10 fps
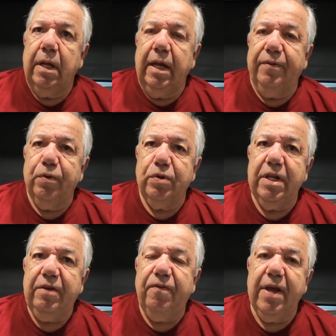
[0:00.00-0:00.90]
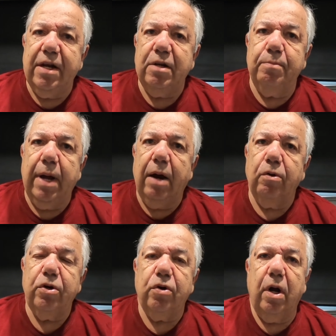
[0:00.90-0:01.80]
If there was any phantom
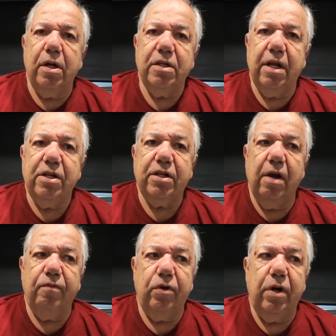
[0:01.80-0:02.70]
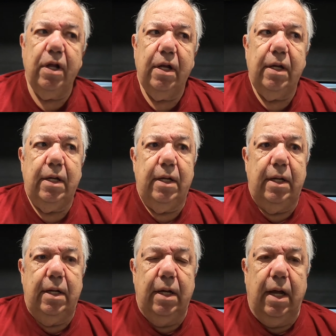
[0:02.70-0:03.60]
power draws, I discovered
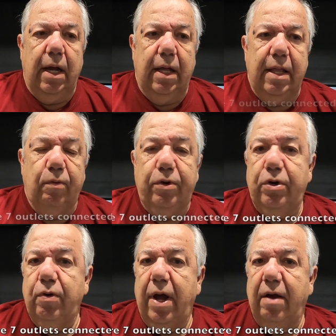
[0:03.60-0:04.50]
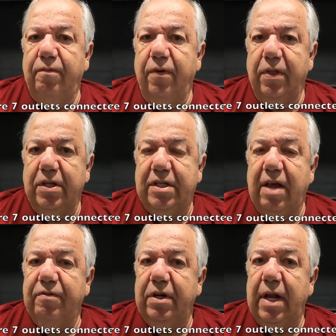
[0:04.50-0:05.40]
that we do have the
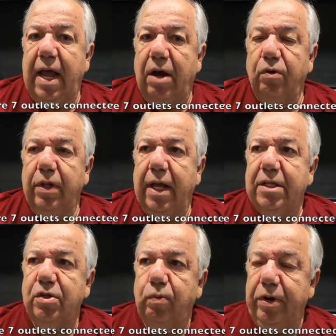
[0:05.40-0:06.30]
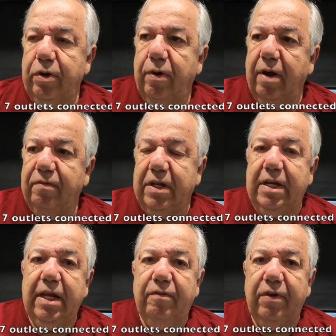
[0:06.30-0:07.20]
7 outlets. We do have the
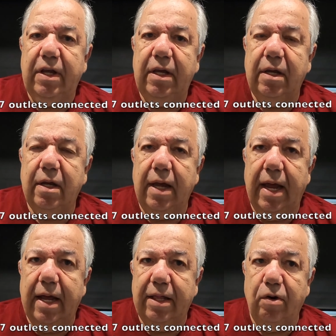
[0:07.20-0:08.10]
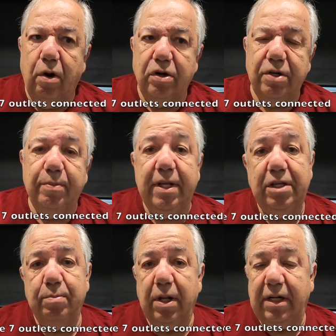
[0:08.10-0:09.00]
TV, and there are some
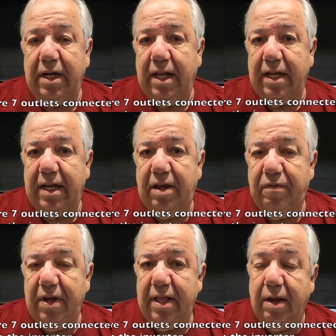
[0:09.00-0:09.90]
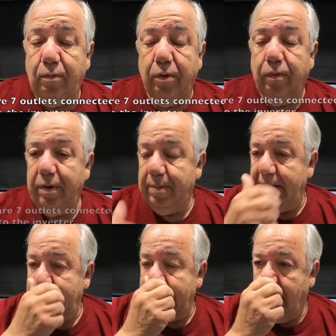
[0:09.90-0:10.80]
things plugged into the TV that were
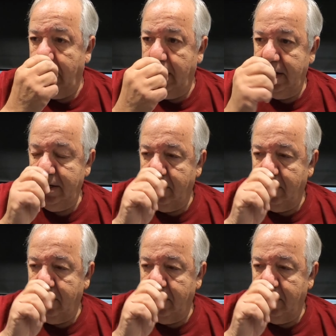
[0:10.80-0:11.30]
remaining on.